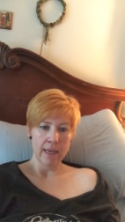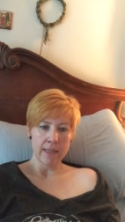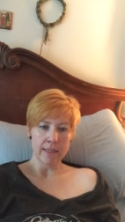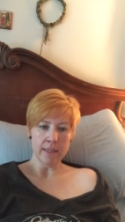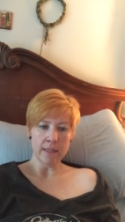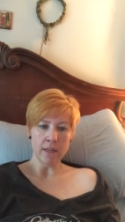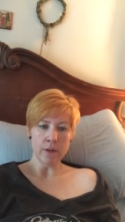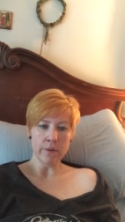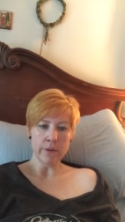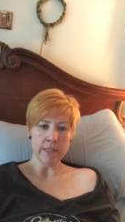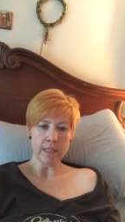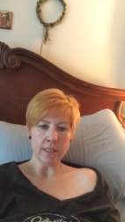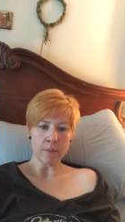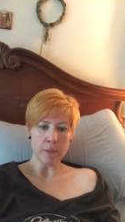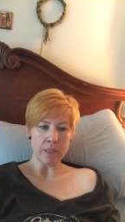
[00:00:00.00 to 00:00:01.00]
It didn't go
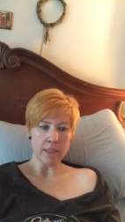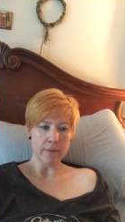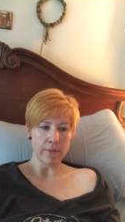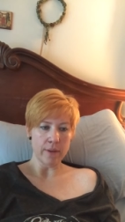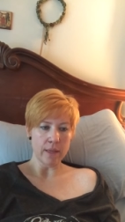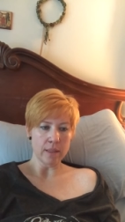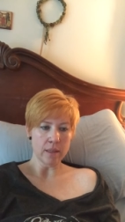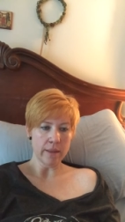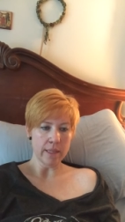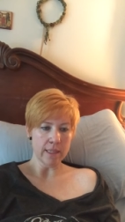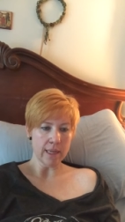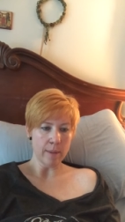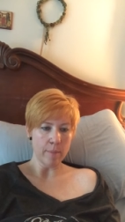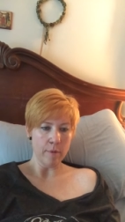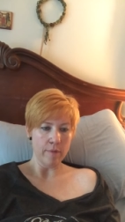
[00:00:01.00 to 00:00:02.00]
into specifics on the
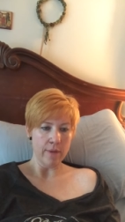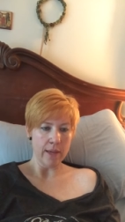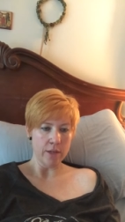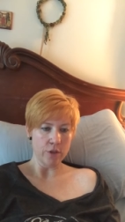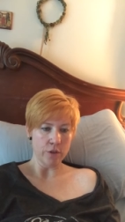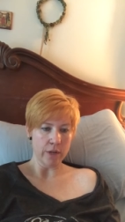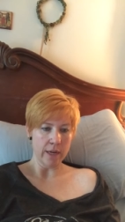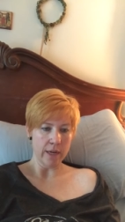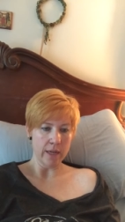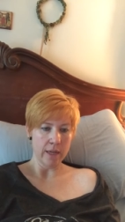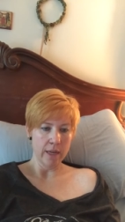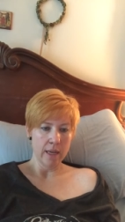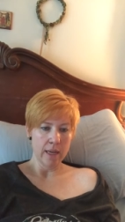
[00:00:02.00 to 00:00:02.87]
type of injury.